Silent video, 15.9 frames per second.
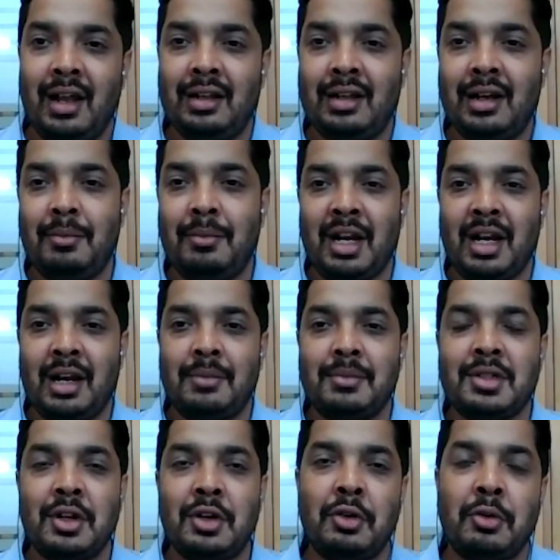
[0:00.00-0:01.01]
then it becomes
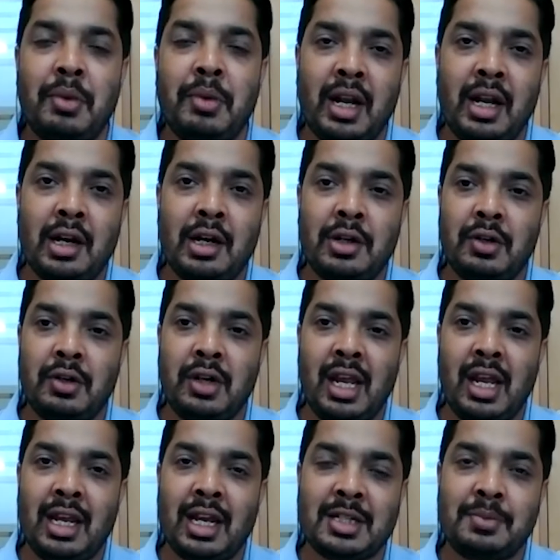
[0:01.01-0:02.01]
a no-brainer to
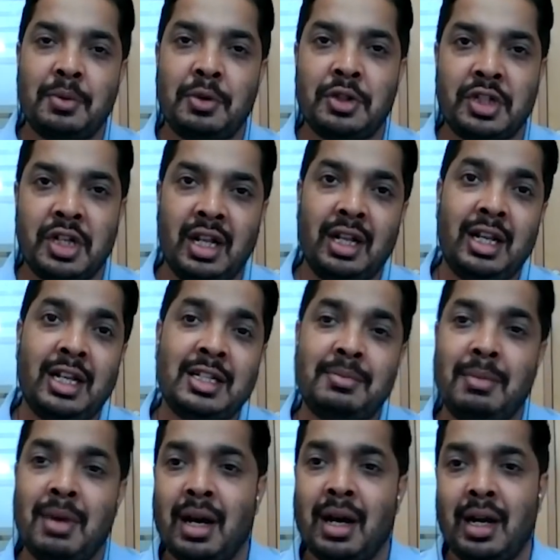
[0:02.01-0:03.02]
take exposure in these
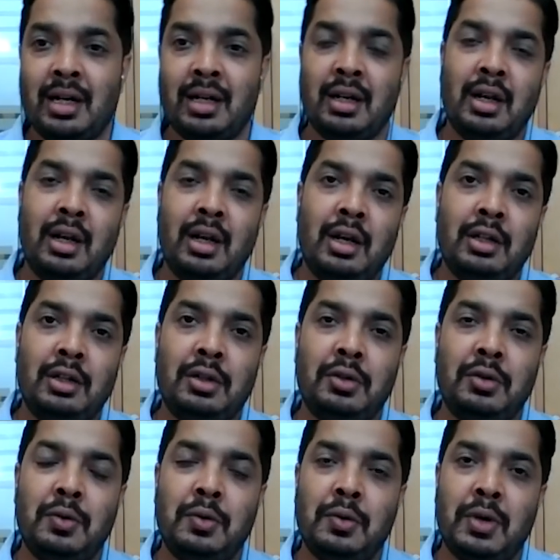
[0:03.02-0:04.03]
markets
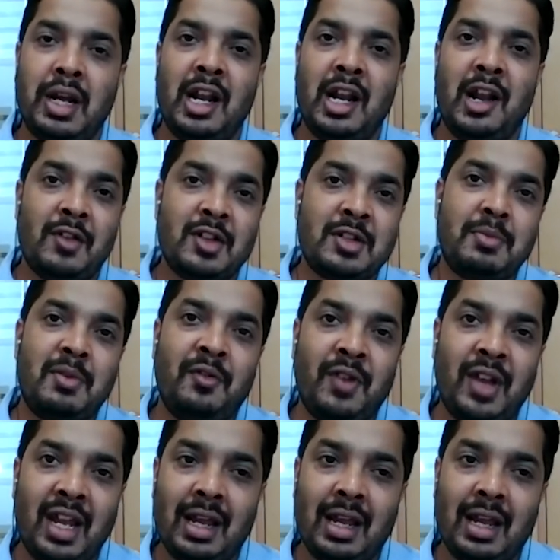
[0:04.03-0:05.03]
through an investment
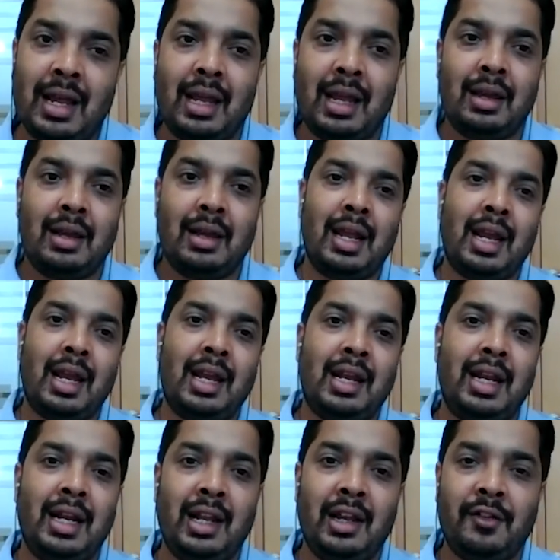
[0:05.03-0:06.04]
vehicle like
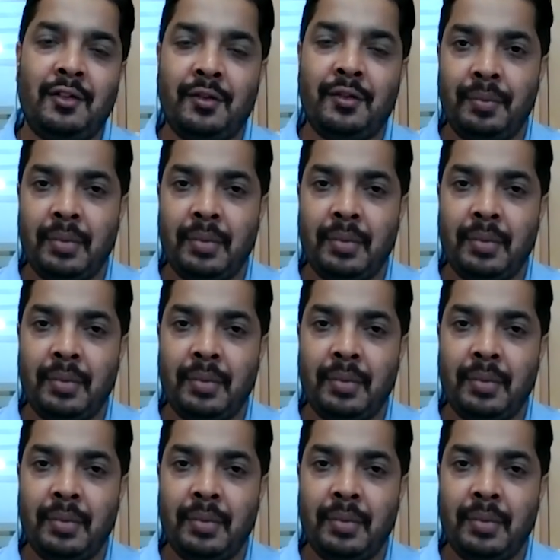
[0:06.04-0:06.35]
an ETF.